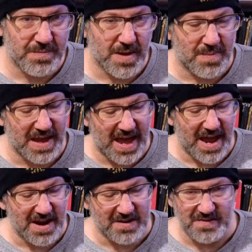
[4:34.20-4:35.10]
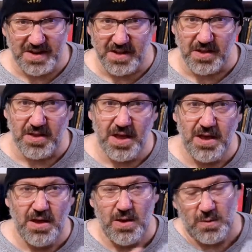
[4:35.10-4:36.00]
I'm like, hey, here's the deal.
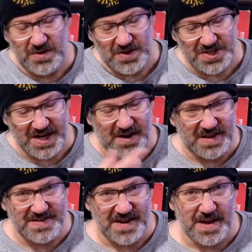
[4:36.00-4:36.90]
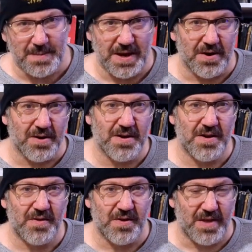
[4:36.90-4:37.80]
Went to urgent care. They said to come here.
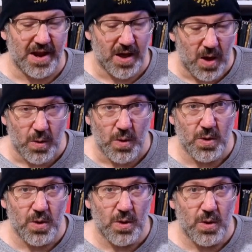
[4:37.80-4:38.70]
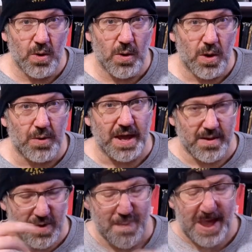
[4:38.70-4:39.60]
And they're like, oh, okay,
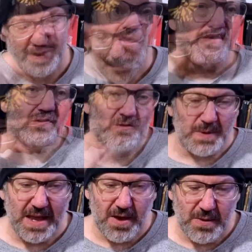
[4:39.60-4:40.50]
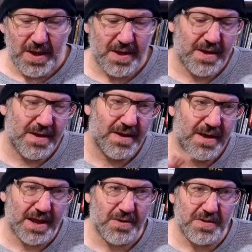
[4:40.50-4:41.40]
come right back. So we go.
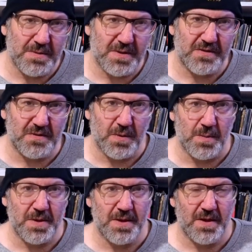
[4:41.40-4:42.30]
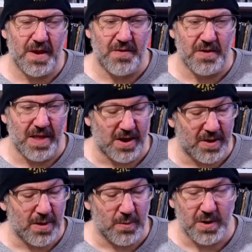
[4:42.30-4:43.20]
I go to the emergency room and they're like,
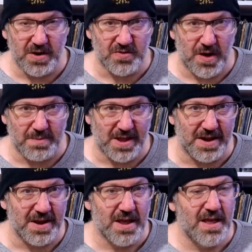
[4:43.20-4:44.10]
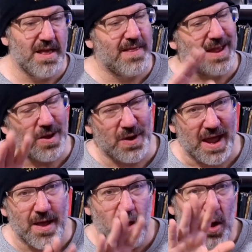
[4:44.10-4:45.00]
okay, well, we're going to draw blood. Like, okay.